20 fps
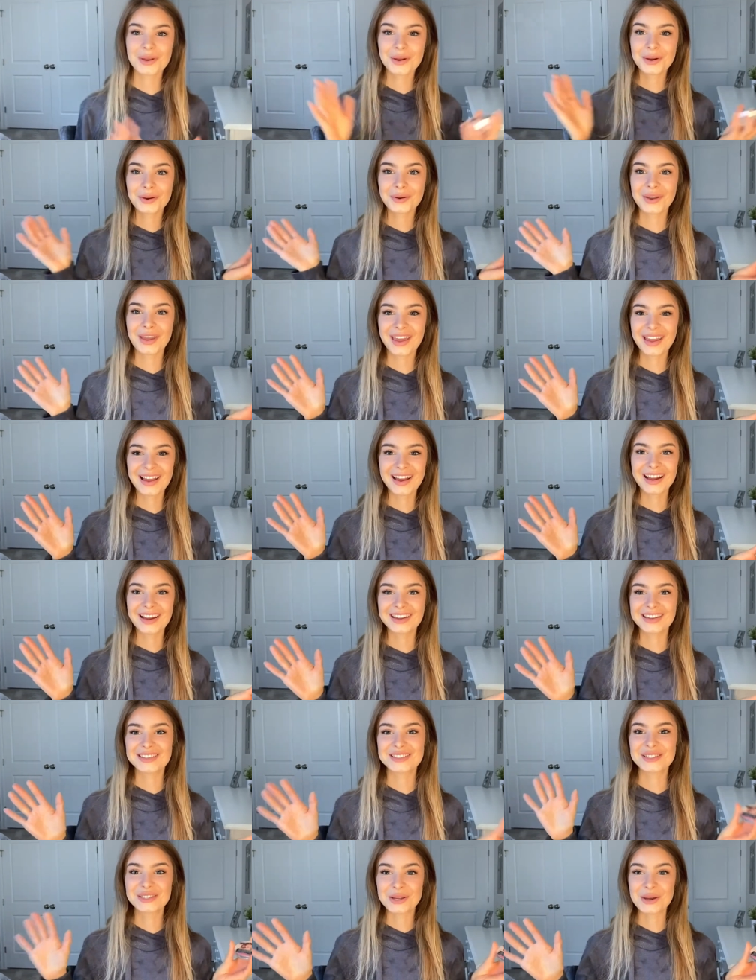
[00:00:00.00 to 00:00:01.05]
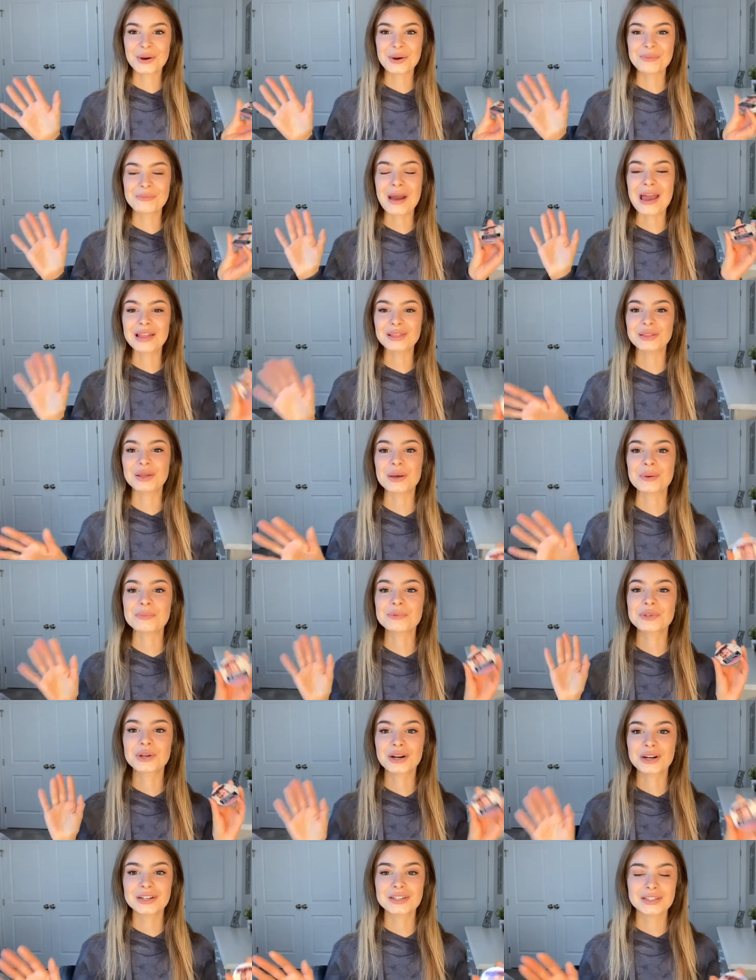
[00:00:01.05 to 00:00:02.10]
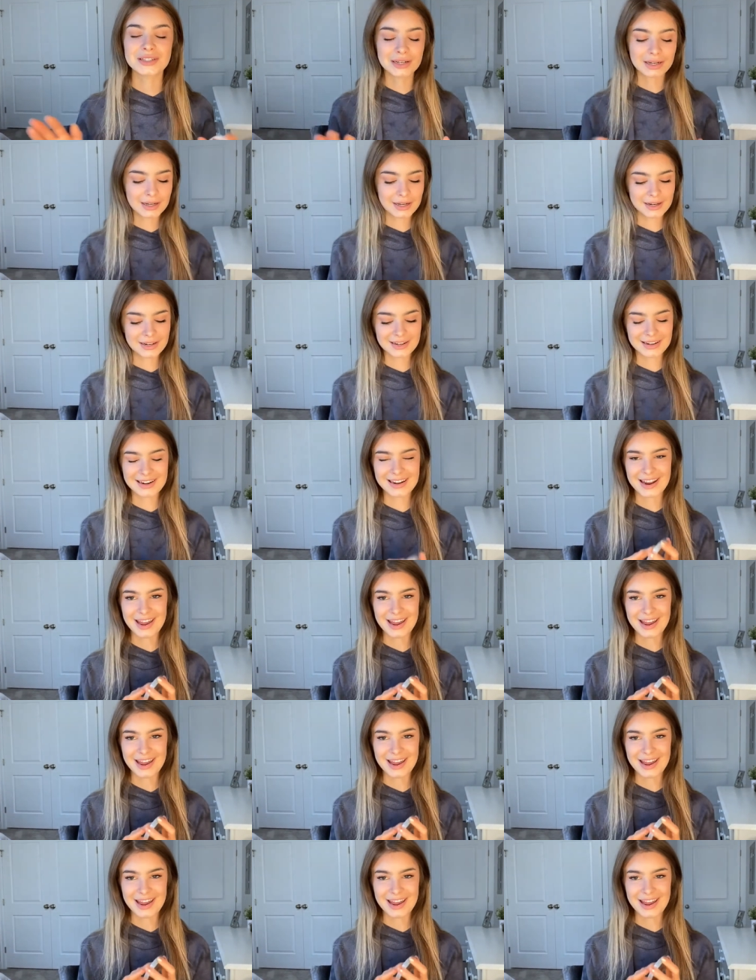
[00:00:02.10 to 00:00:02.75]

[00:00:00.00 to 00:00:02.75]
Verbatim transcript: Okay guys, so my lips are done.